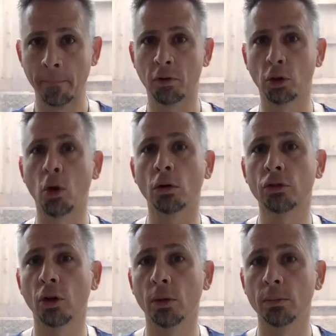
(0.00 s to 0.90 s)
for
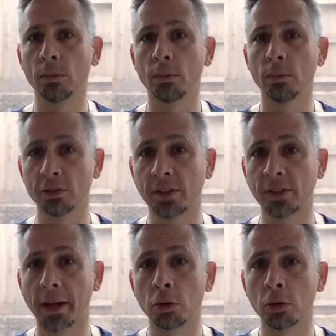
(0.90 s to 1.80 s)
long-term
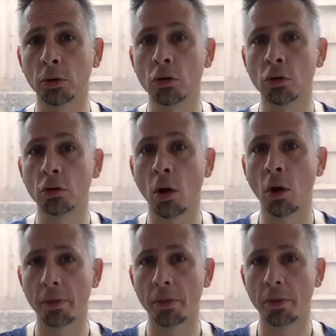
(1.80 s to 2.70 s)
sustainable
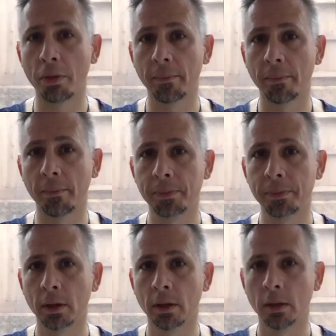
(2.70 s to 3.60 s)
growth.
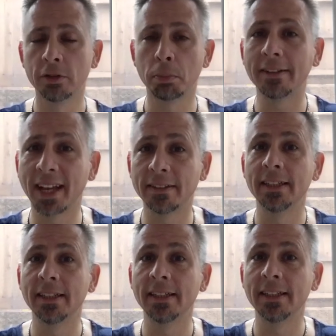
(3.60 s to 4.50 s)

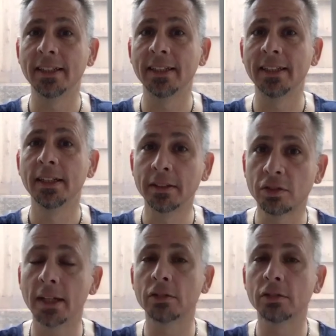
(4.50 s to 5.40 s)
Sobriety,
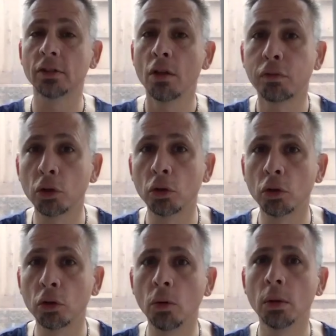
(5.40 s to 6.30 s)
sanity, and
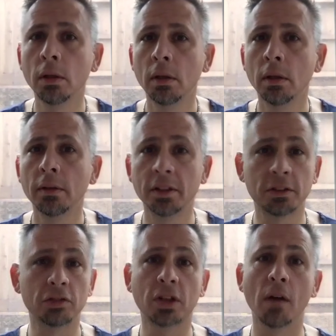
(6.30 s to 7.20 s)
success
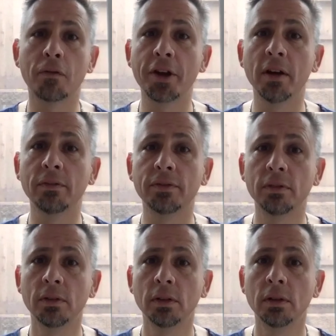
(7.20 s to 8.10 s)
through the
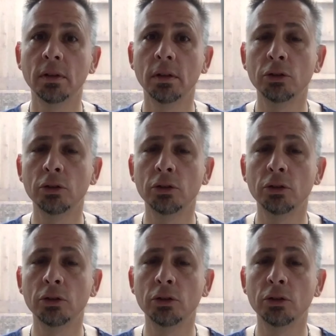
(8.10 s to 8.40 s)
discovery of